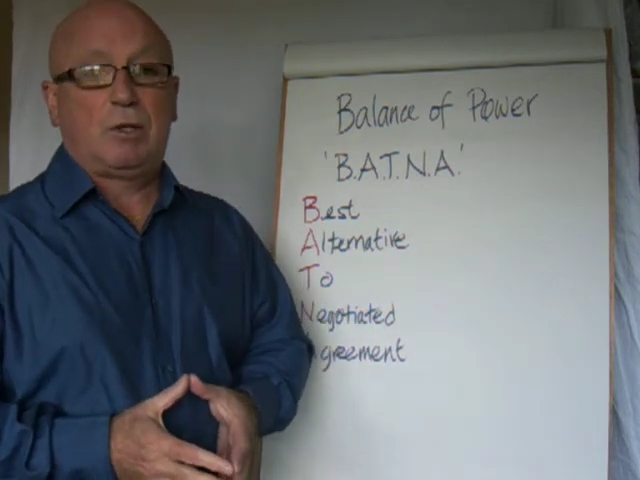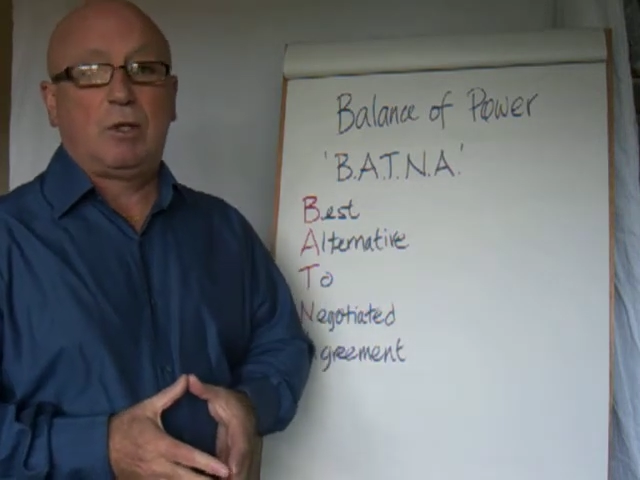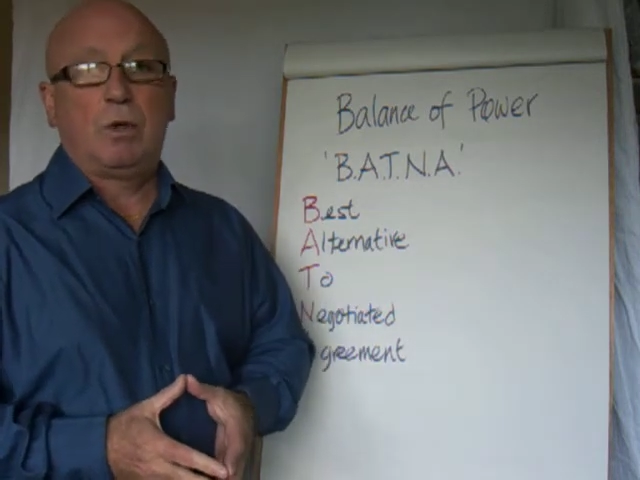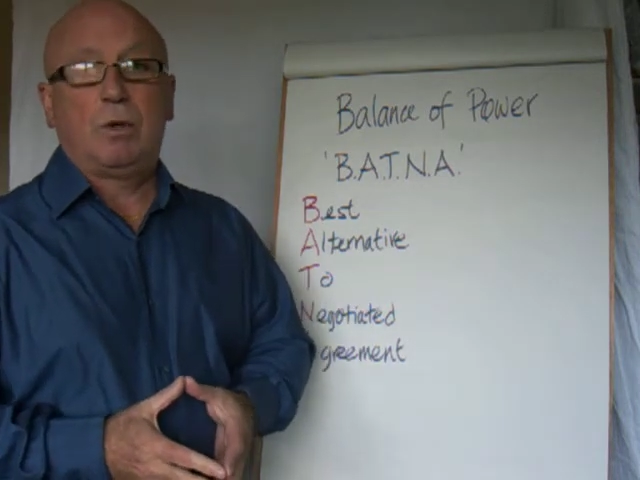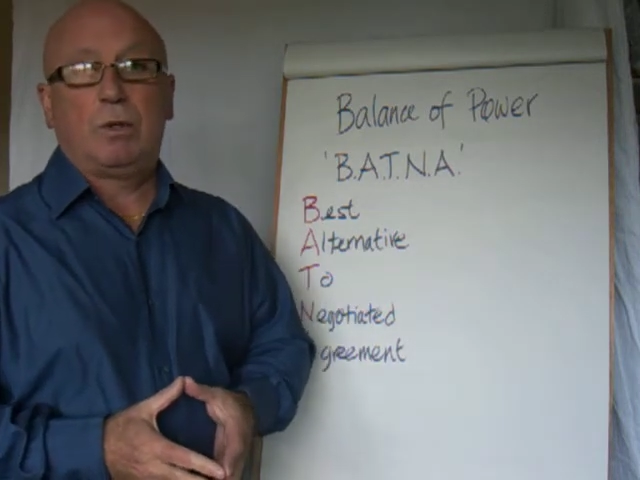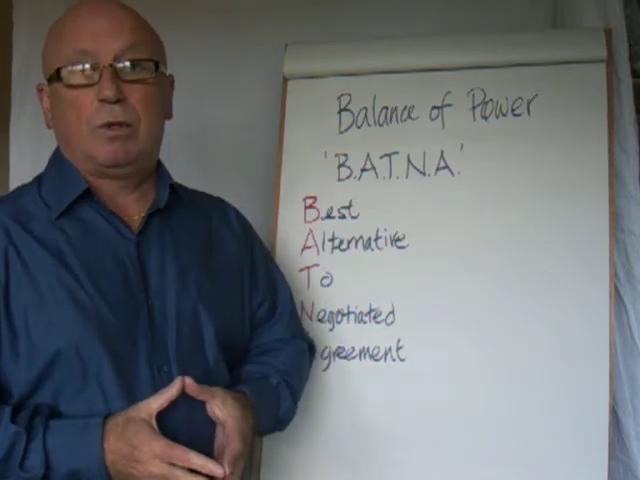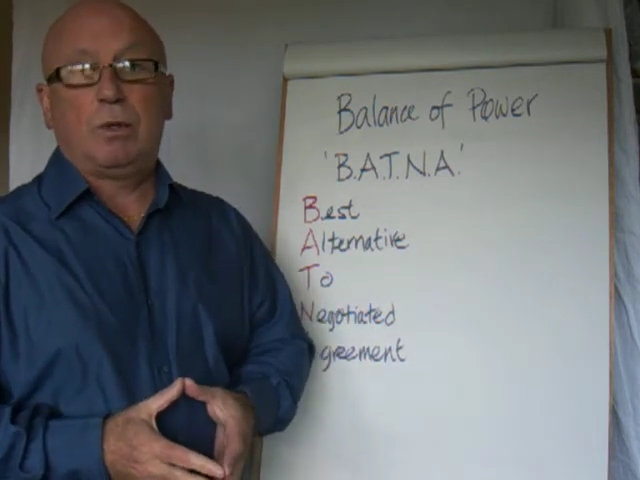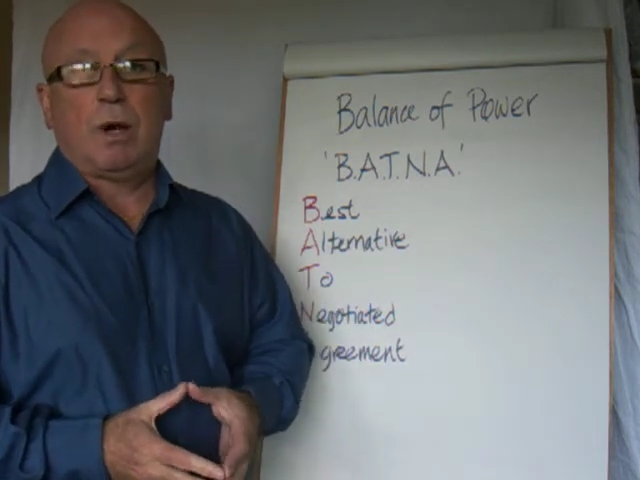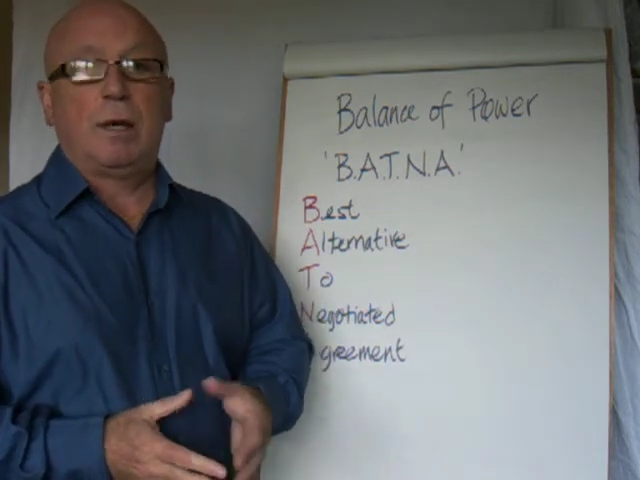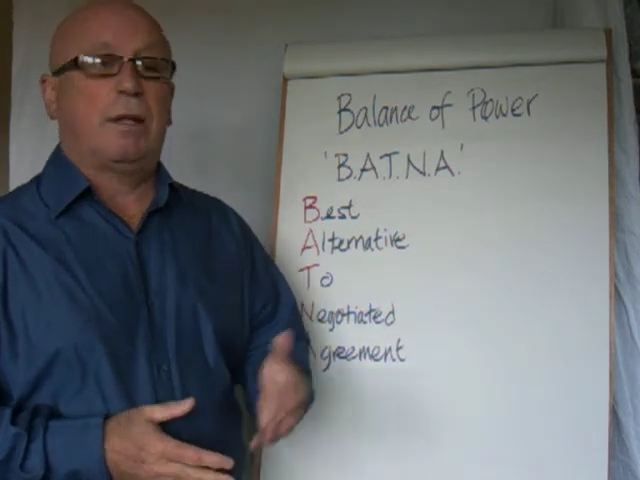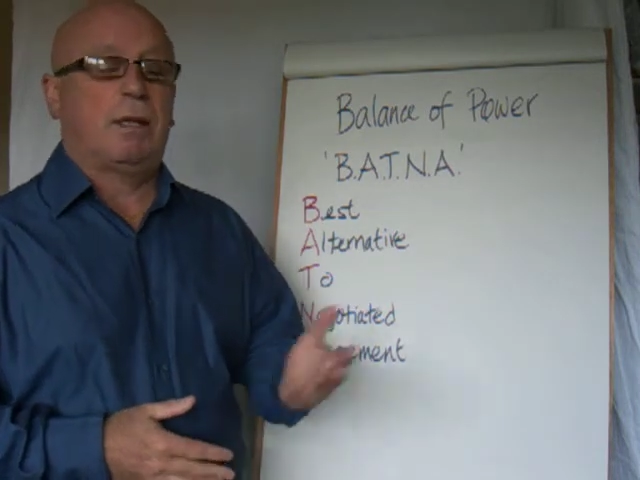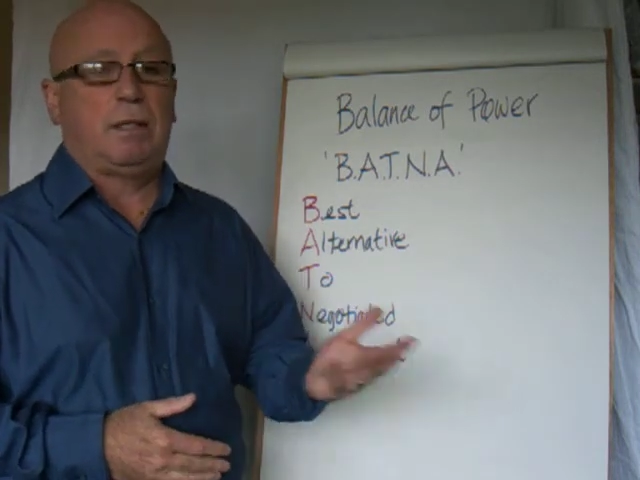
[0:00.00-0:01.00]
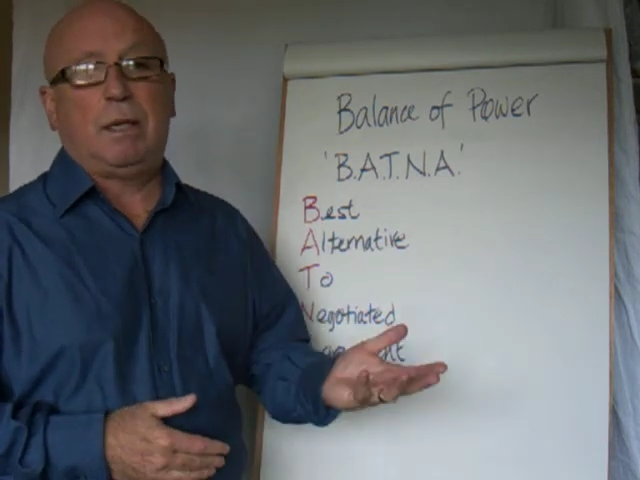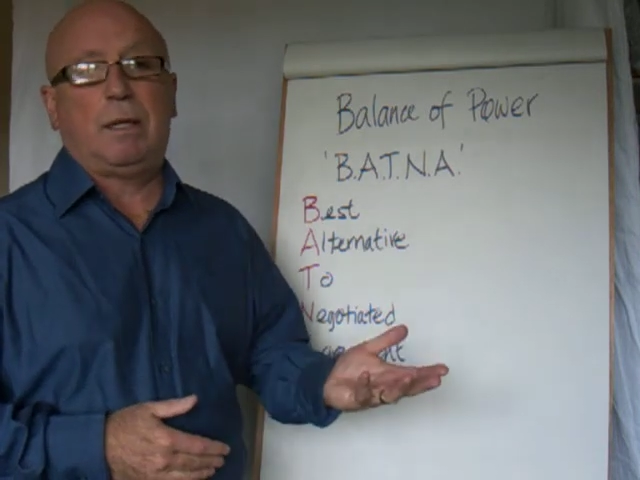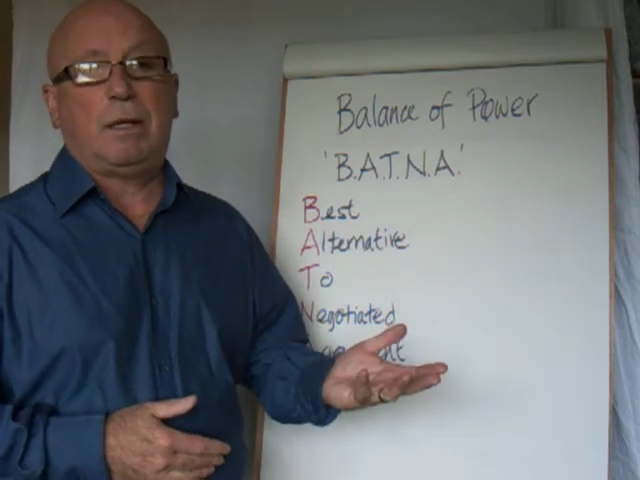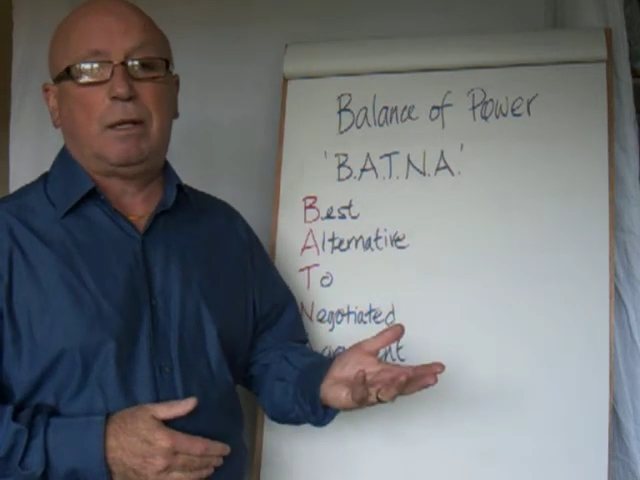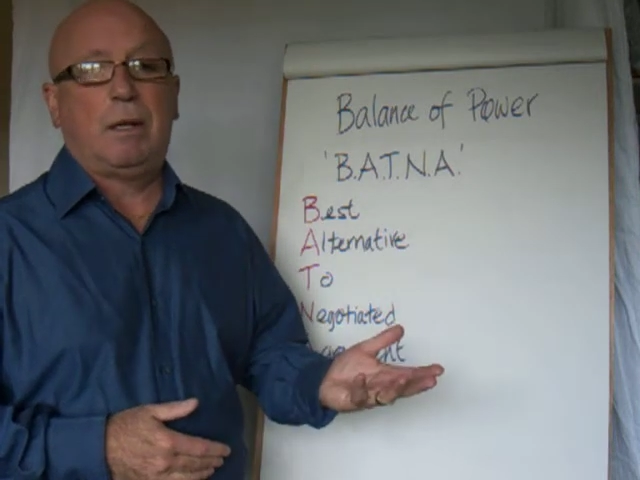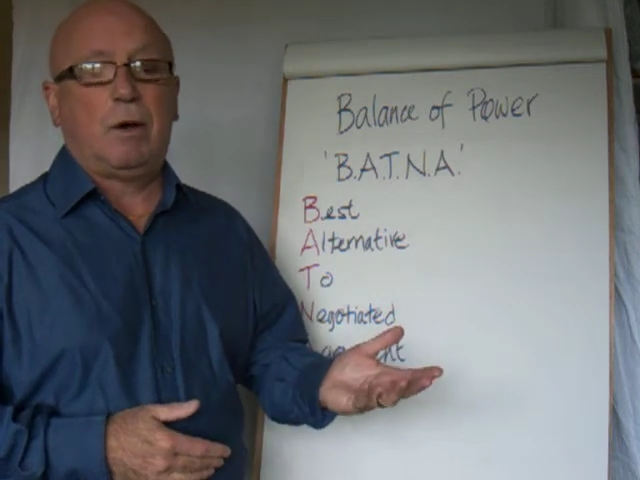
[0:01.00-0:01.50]
to go to another
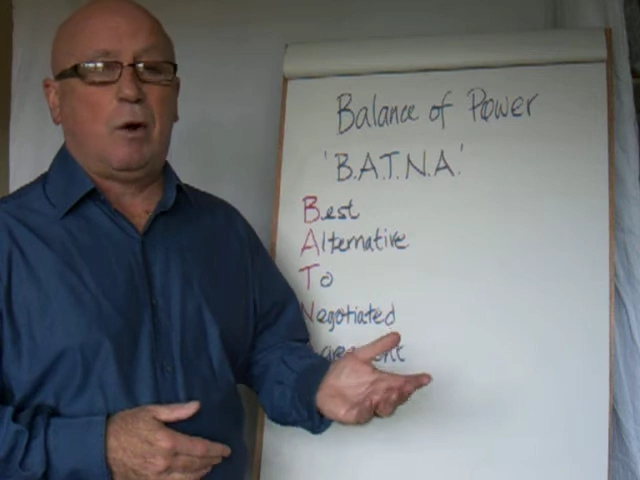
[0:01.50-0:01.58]
dealer